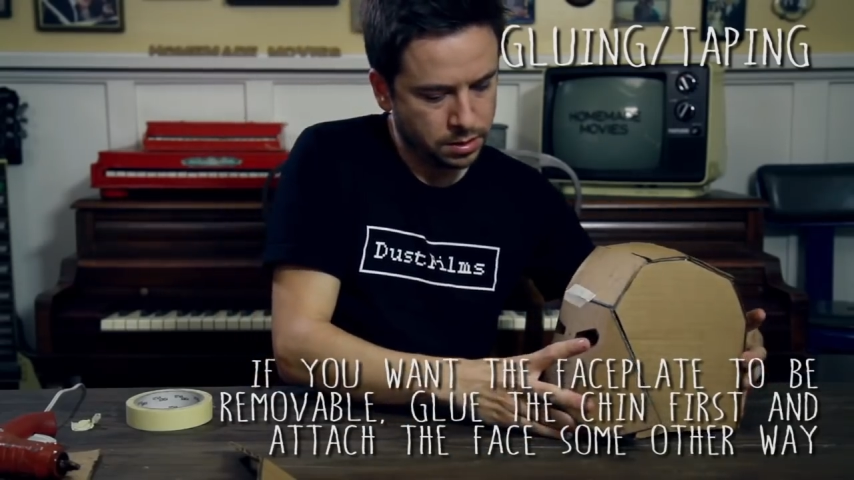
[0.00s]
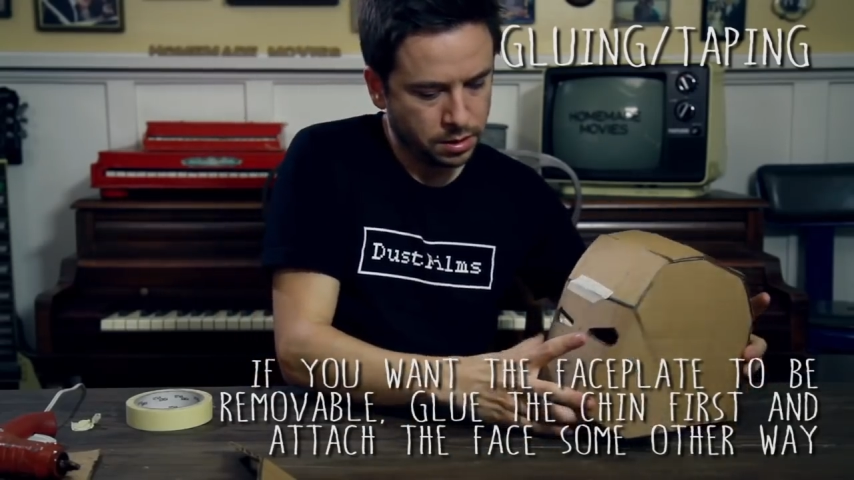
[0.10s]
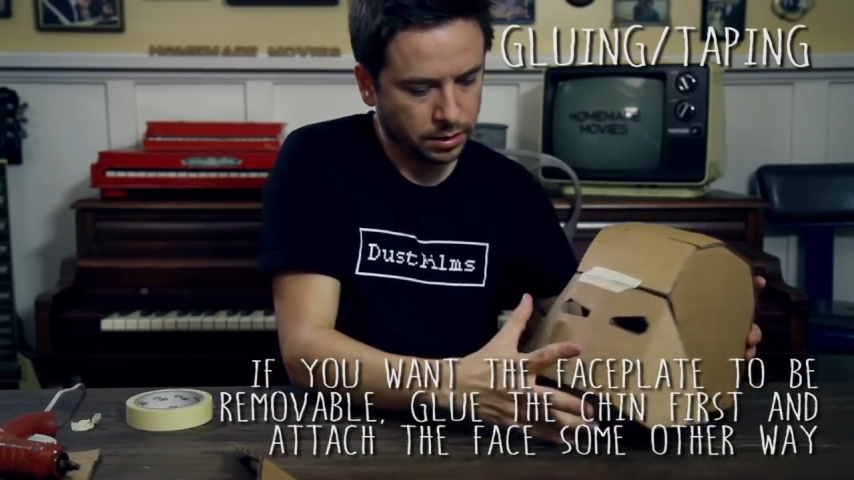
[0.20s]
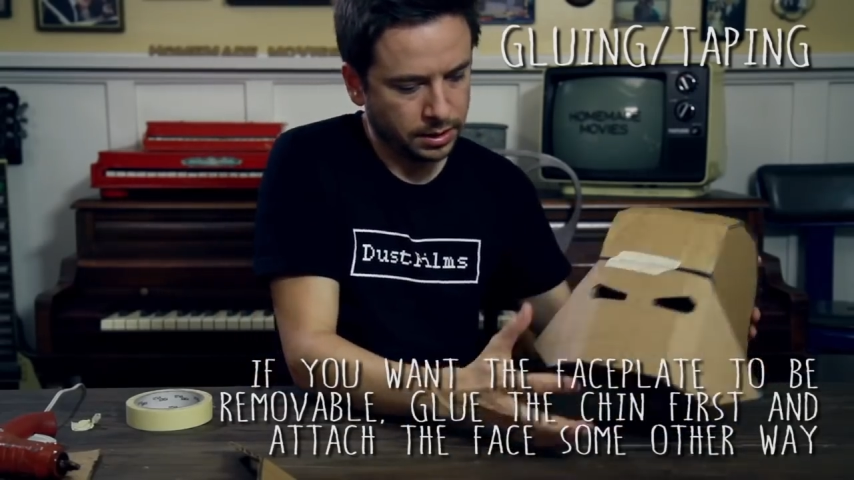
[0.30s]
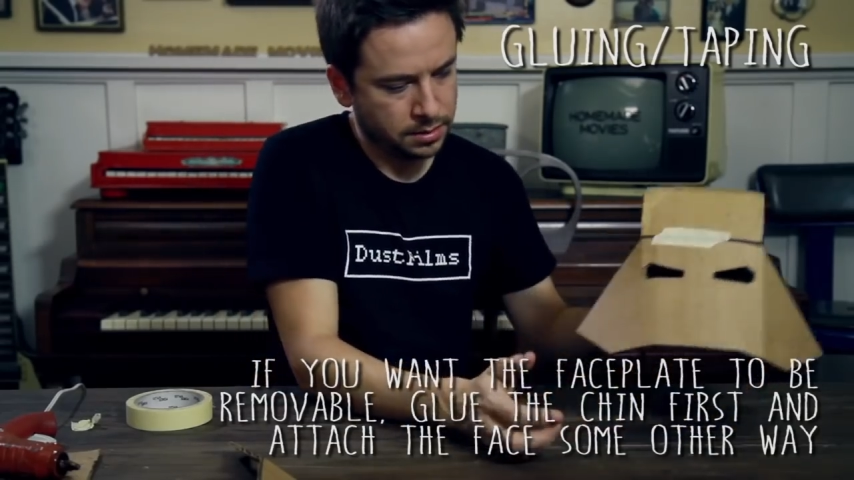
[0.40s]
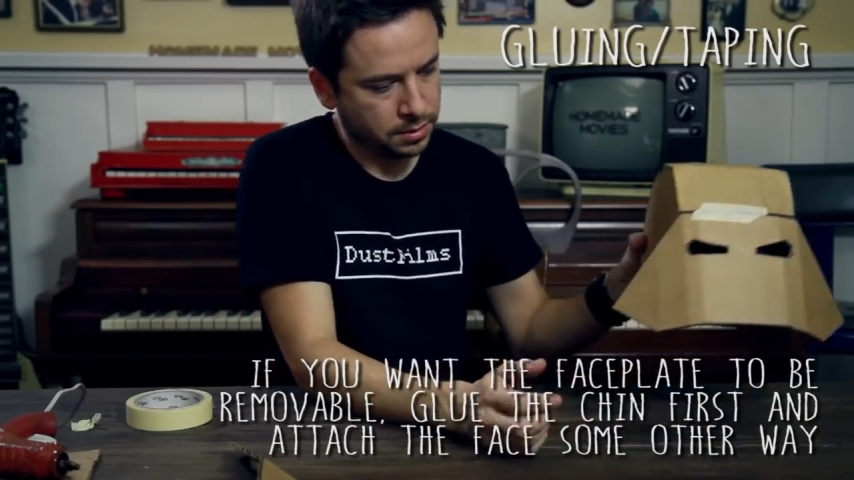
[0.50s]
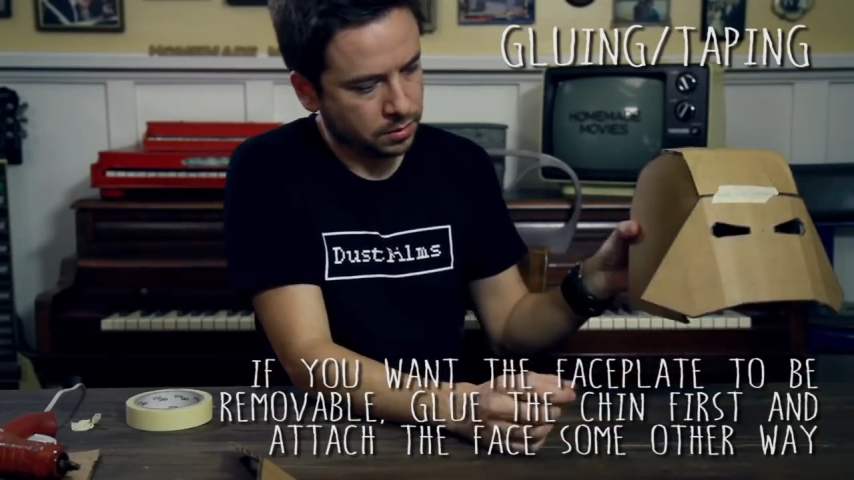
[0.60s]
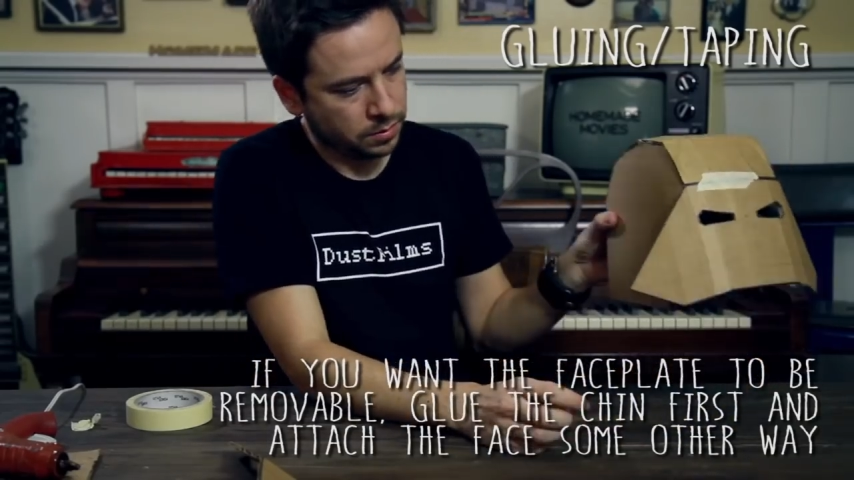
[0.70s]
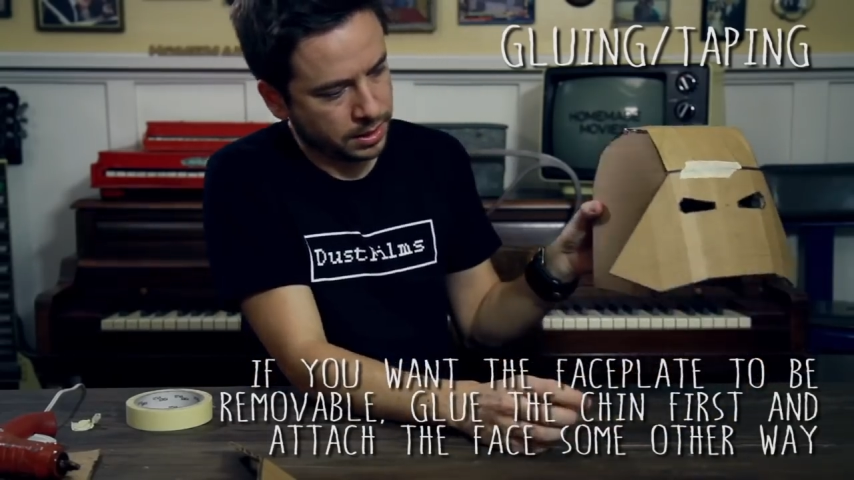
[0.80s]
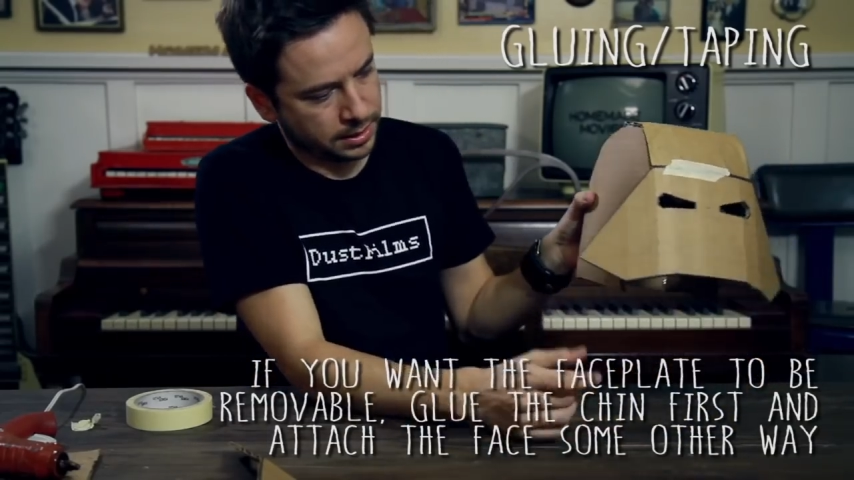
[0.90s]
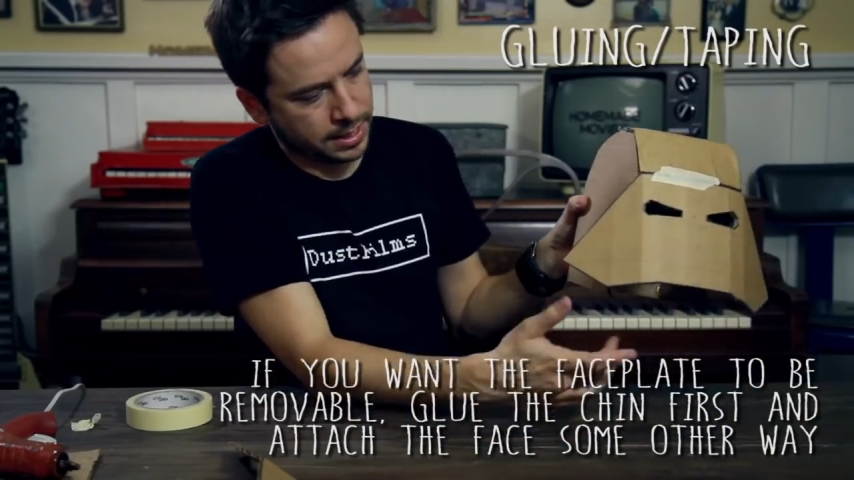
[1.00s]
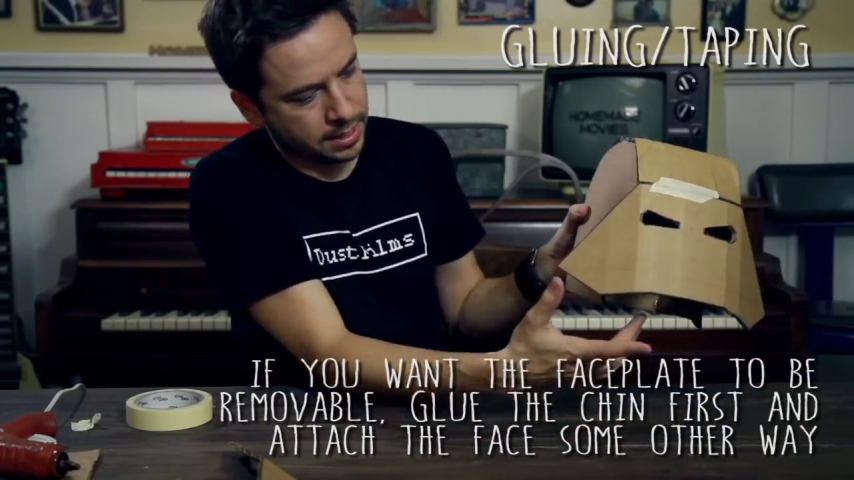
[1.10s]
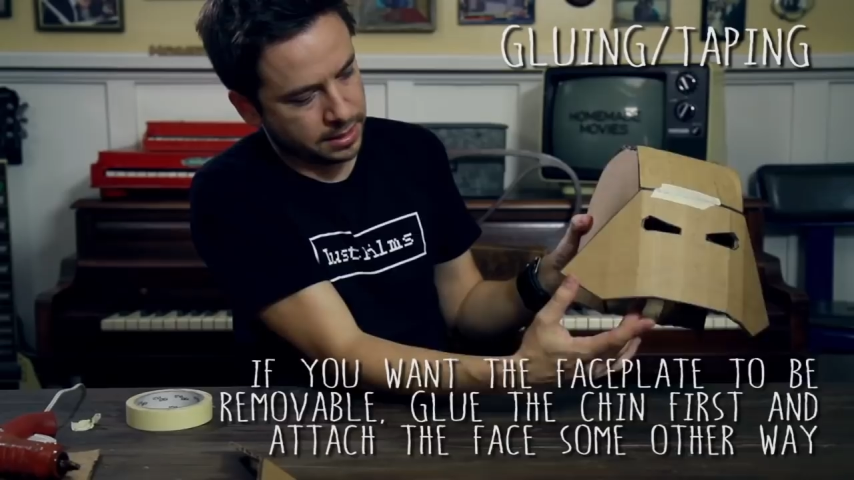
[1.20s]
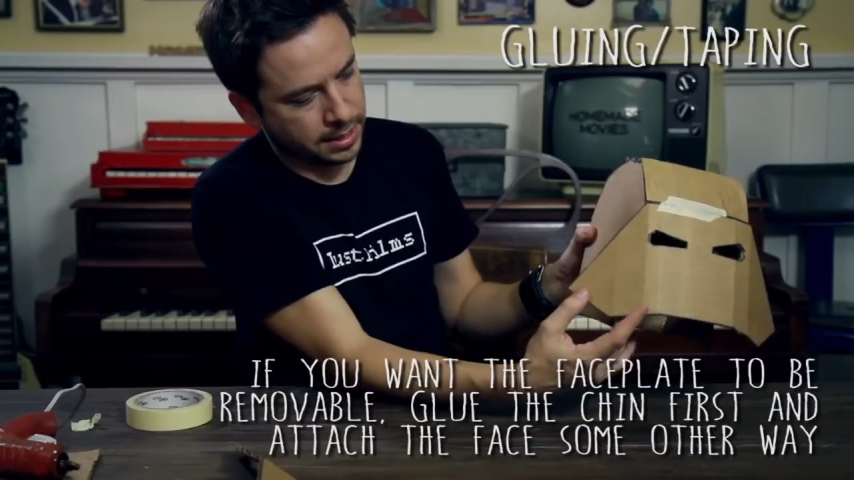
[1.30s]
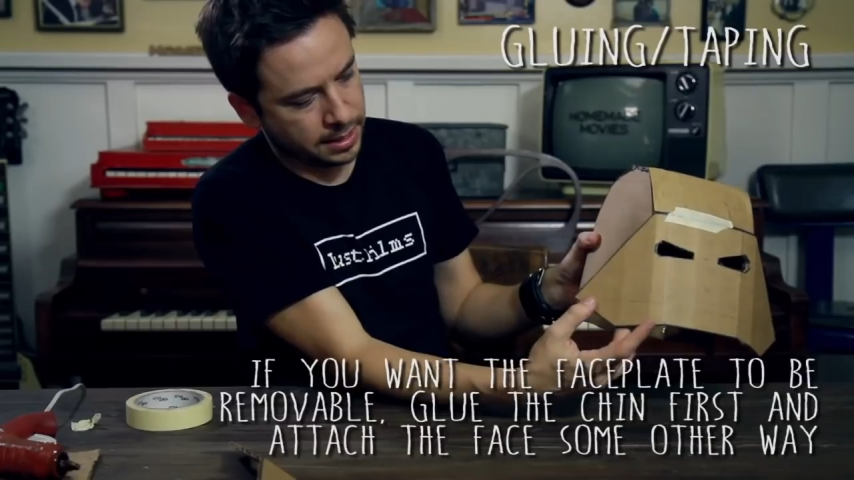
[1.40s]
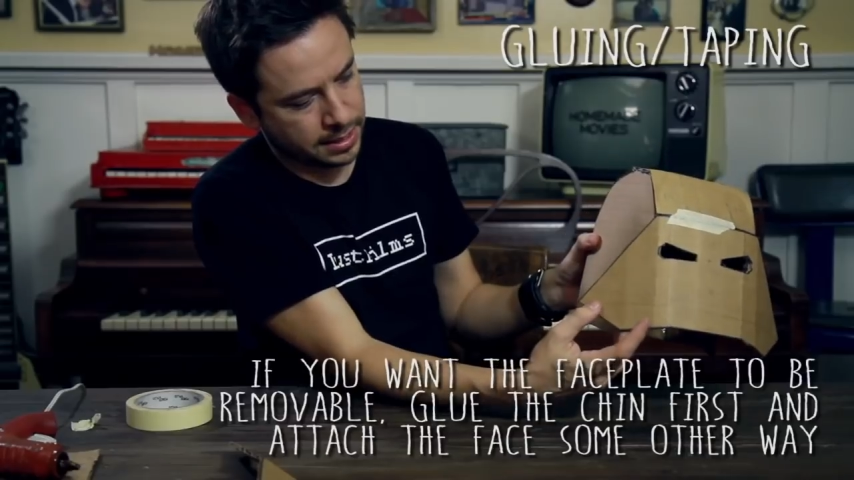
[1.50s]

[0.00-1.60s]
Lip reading: Okay, so like now you can get an